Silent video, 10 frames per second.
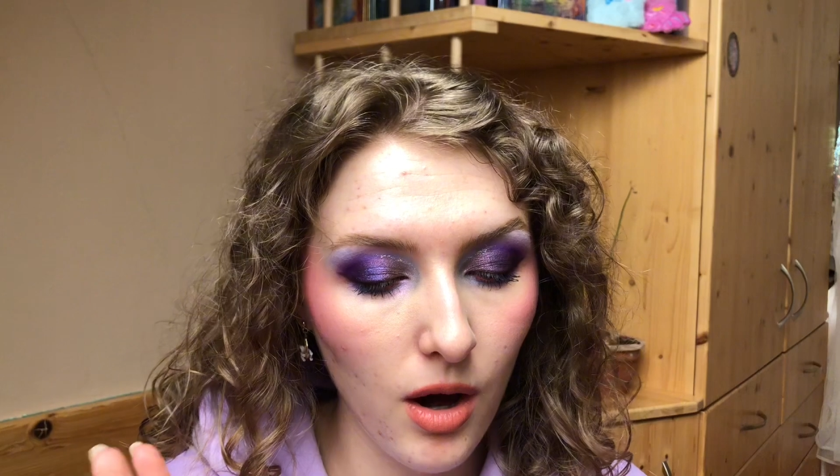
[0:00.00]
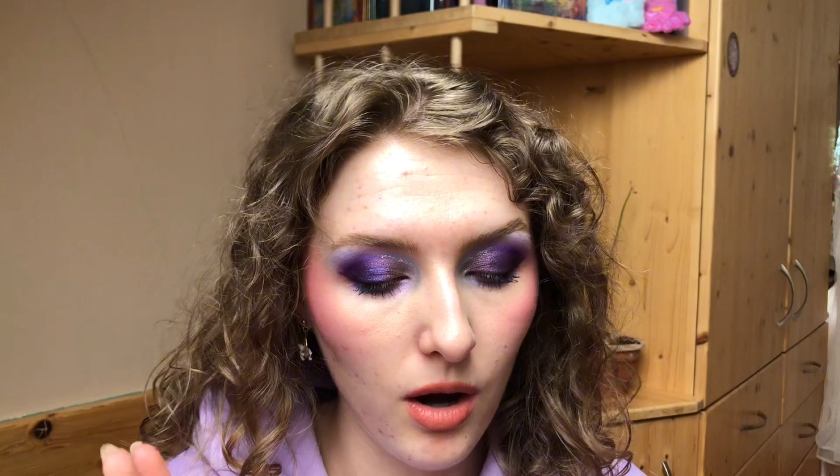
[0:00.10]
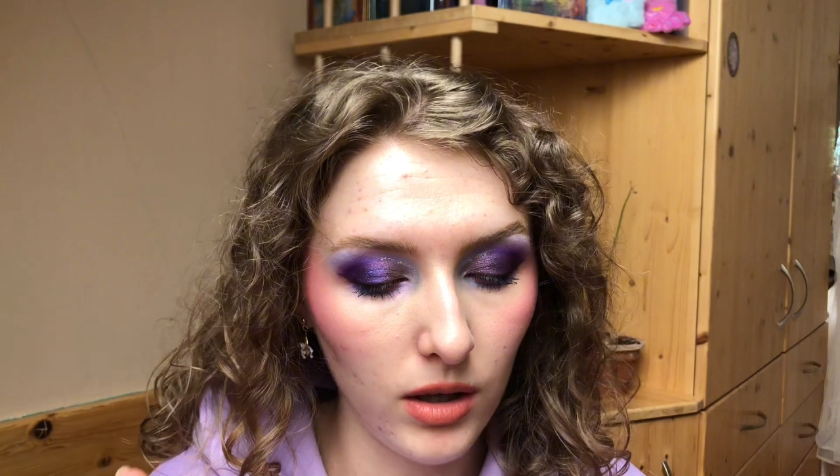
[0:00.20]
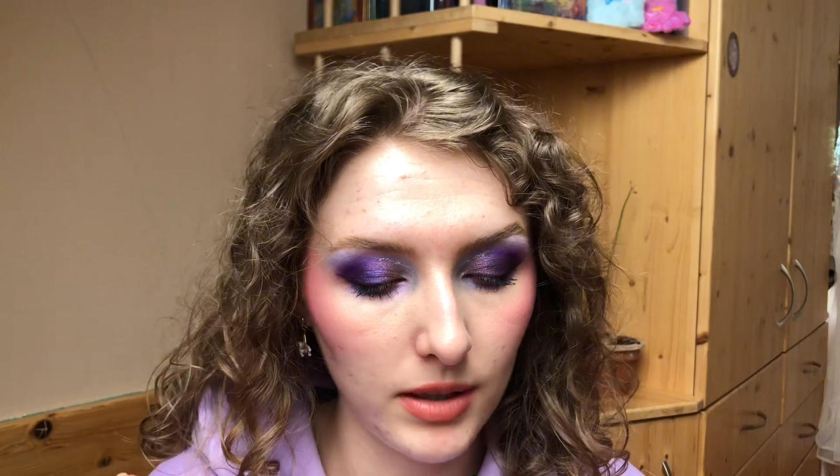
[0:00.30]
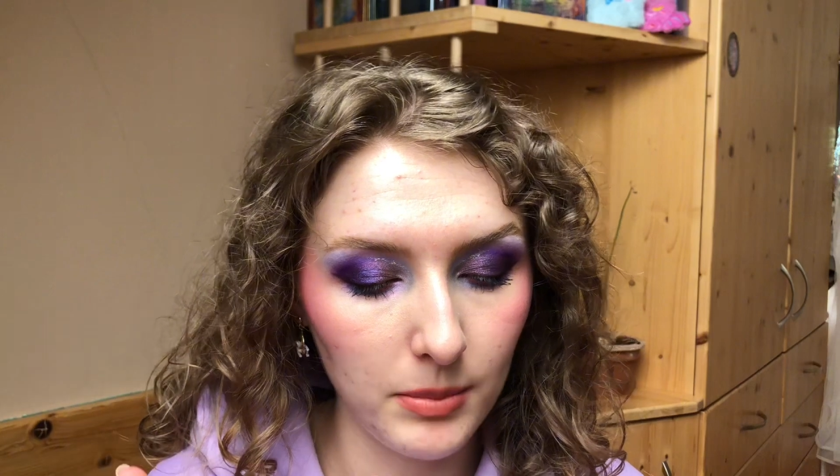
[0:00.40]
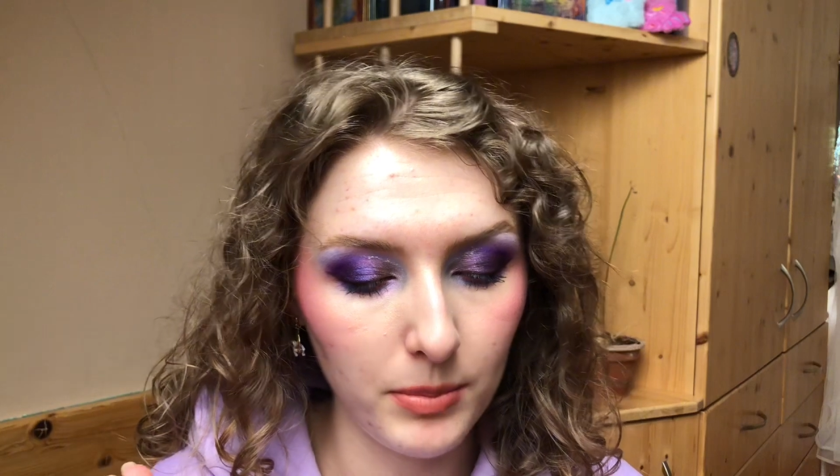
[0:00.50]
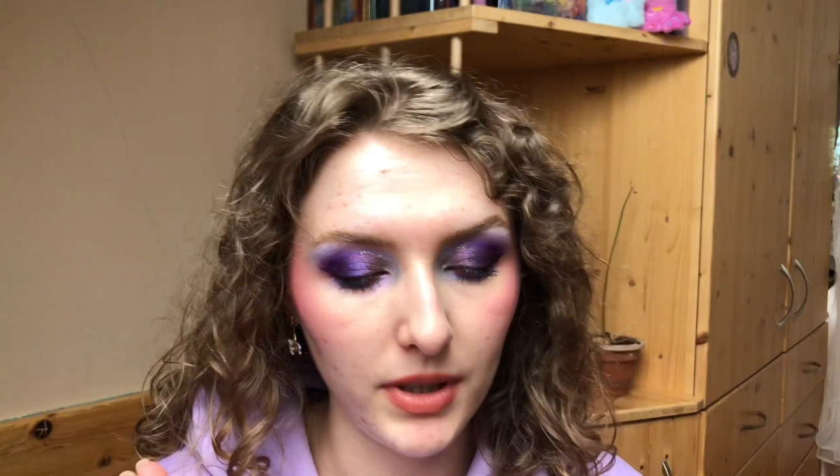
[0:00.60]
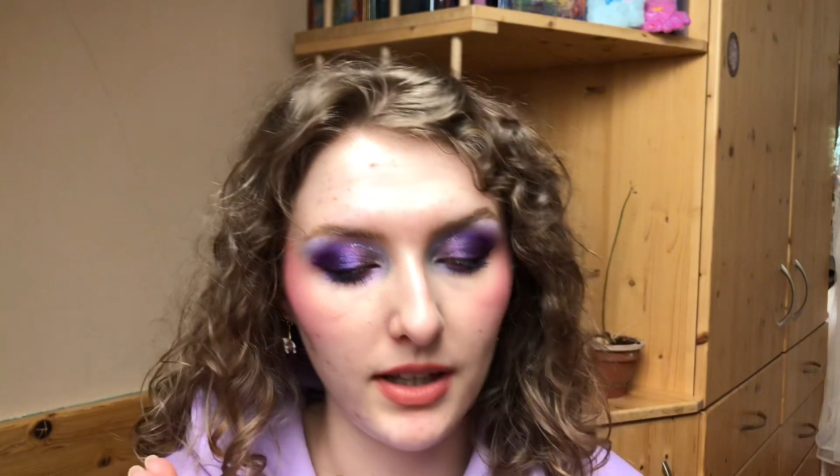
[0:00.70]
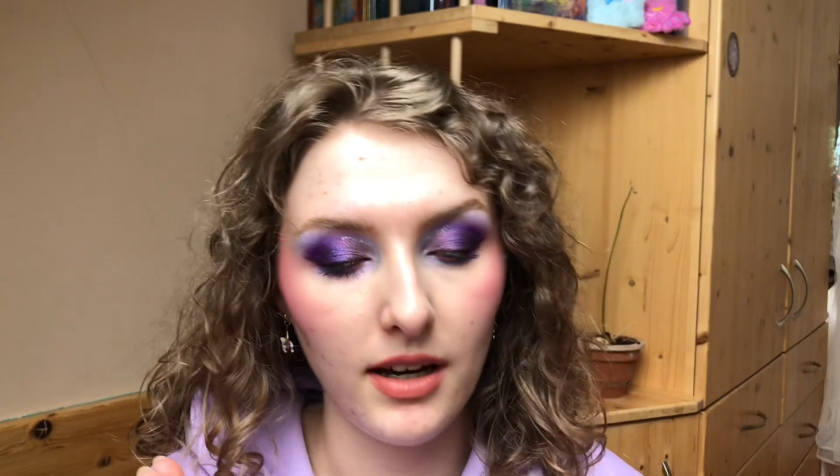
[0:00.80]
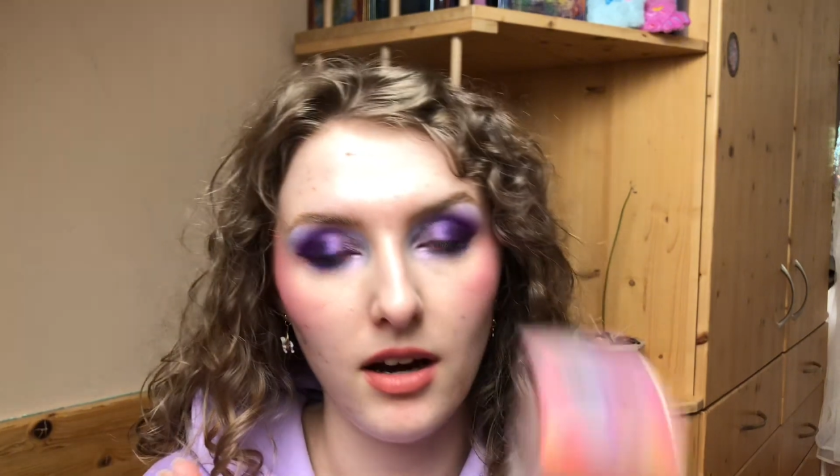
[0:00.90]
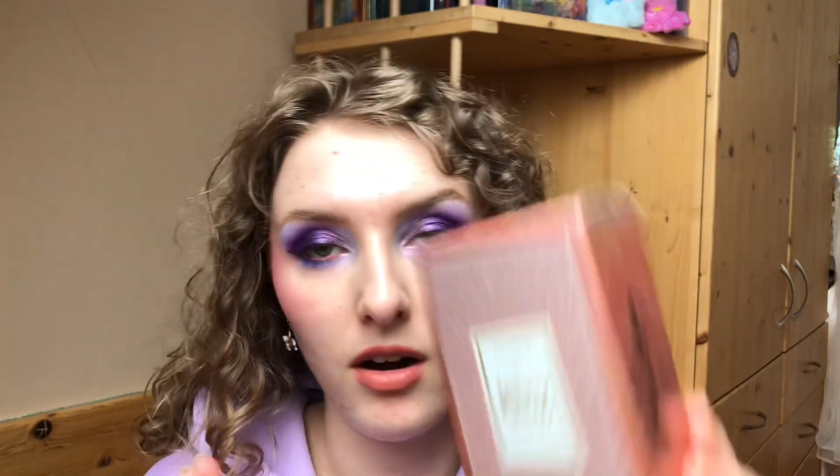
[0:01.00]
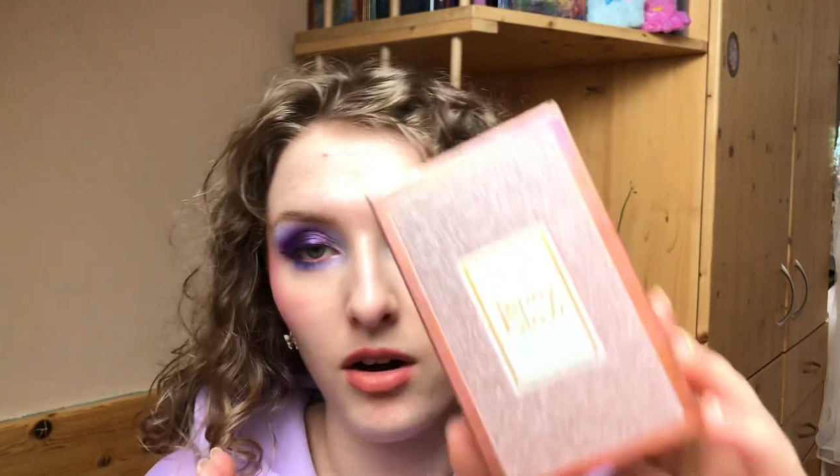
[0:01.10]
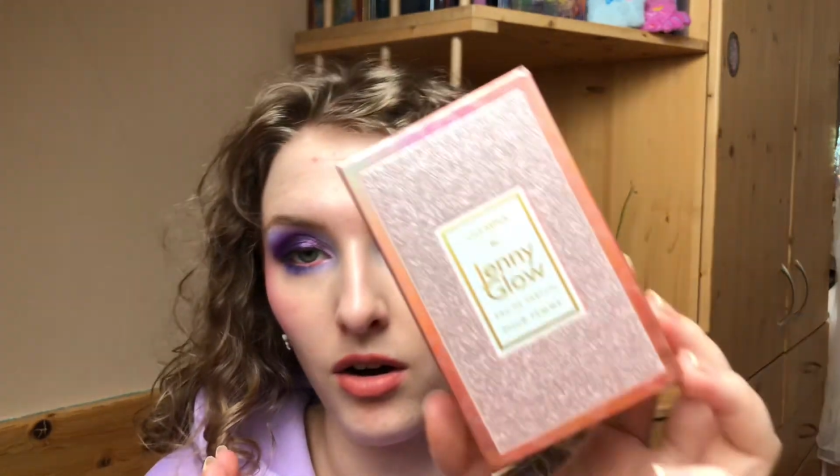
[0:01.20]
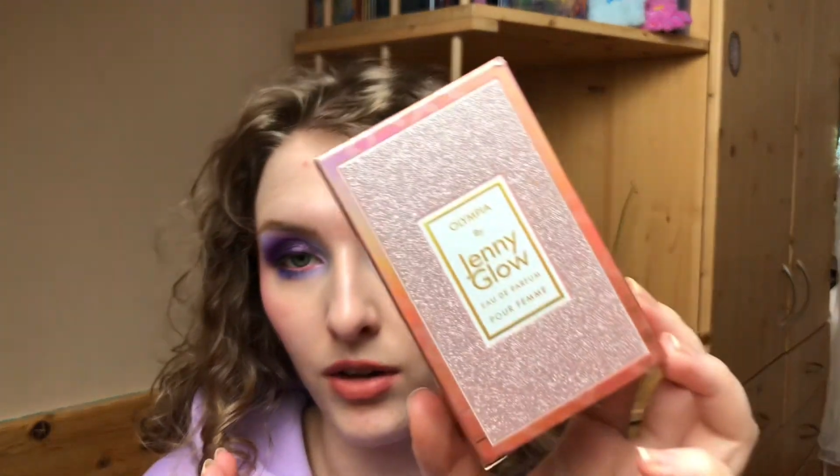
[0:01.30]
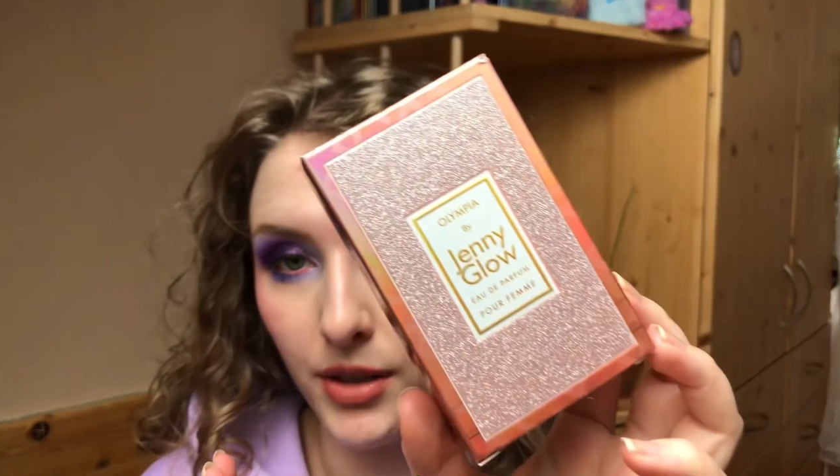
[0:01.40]
Olympia
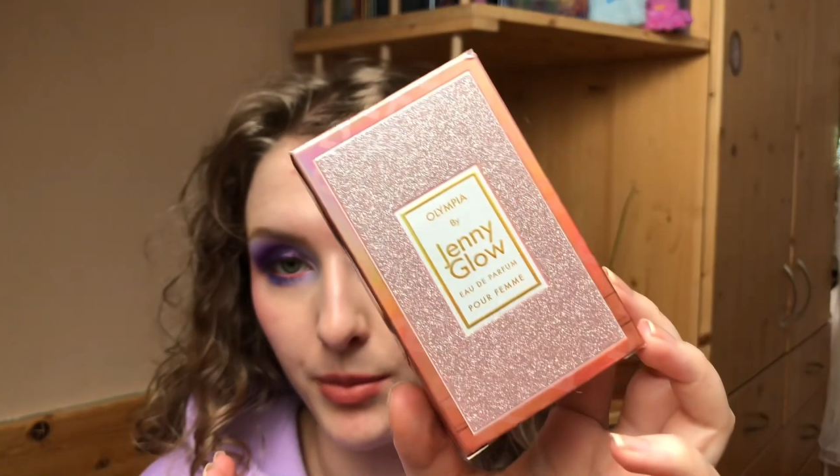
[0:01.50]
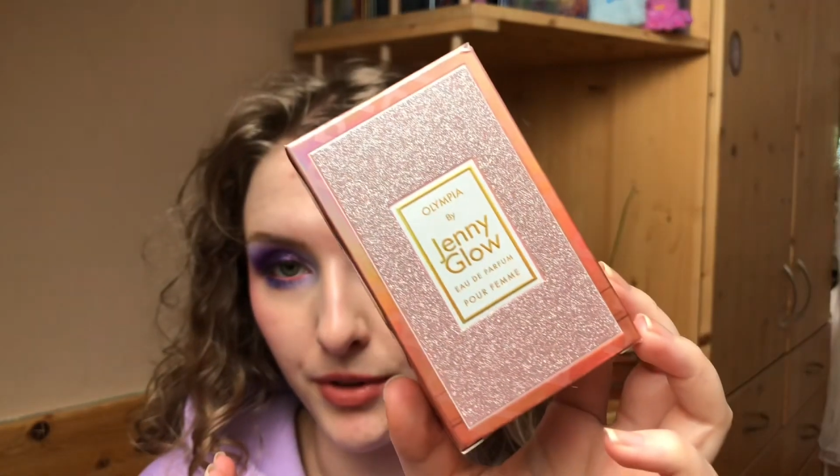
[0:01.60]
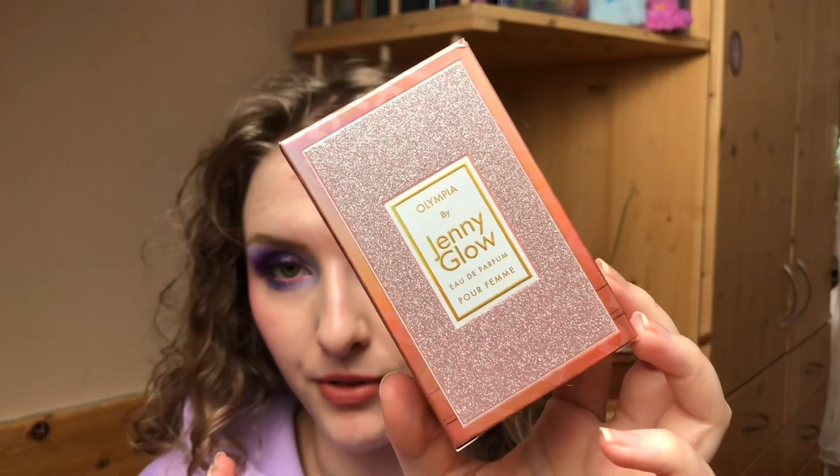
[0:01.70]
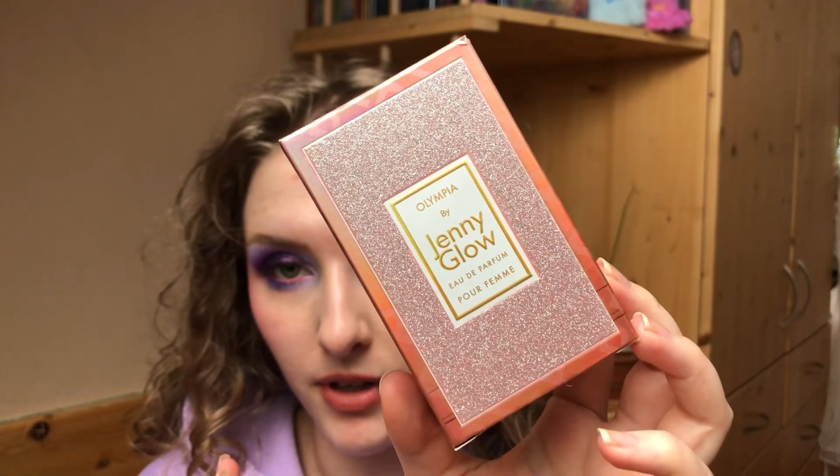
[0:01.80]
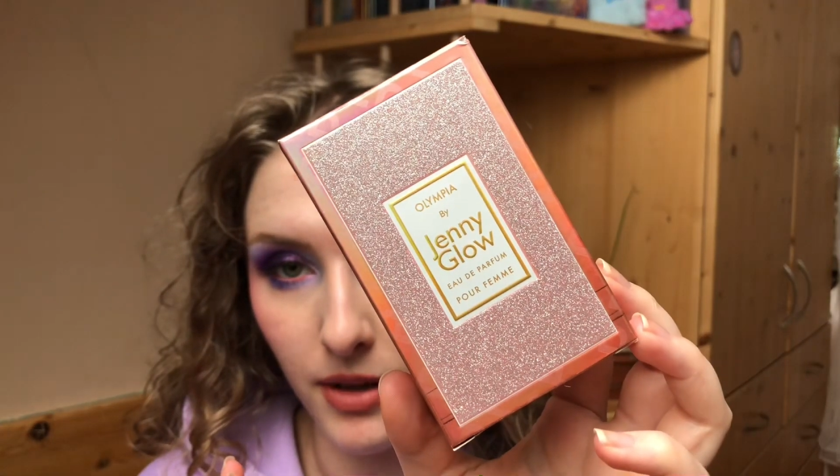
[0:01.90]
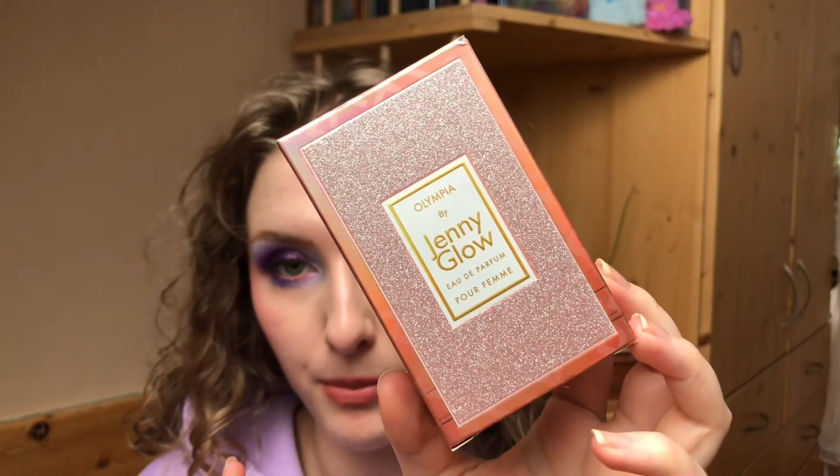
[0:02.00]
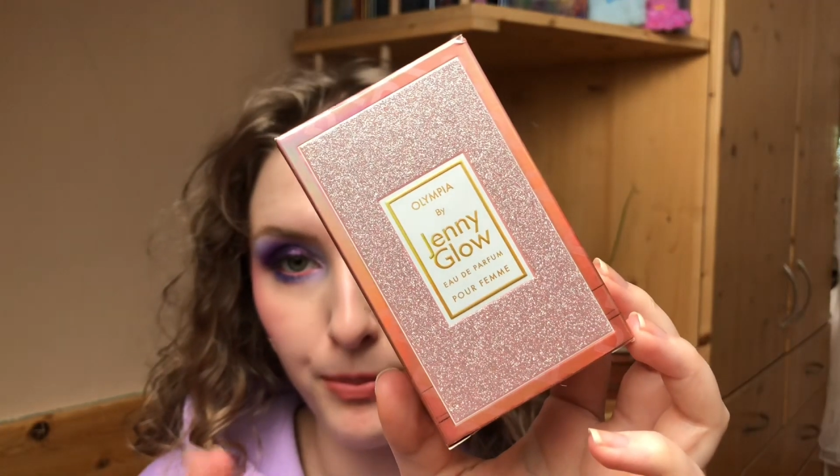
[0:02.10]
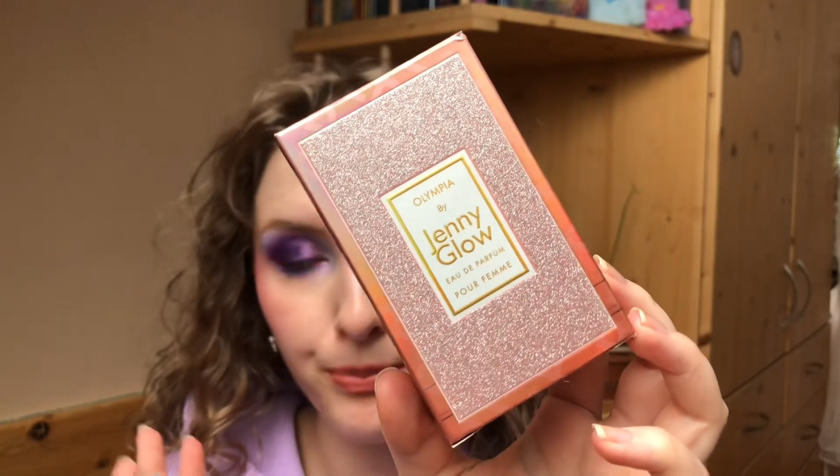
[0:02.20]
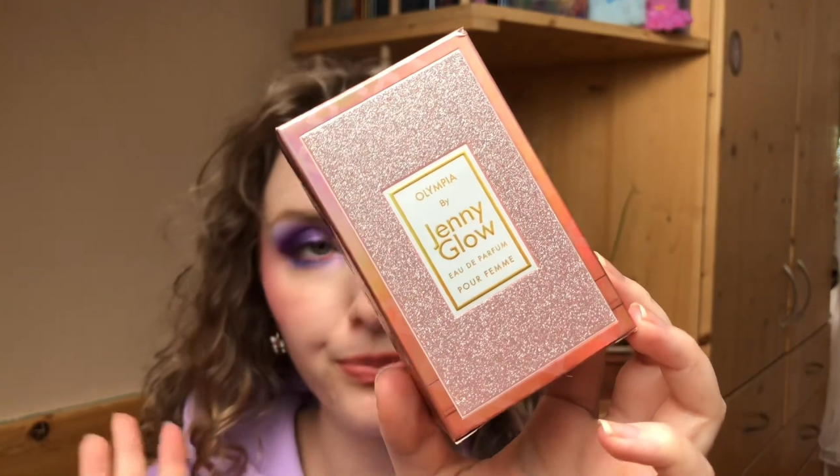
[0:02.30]
Eau de Parfum.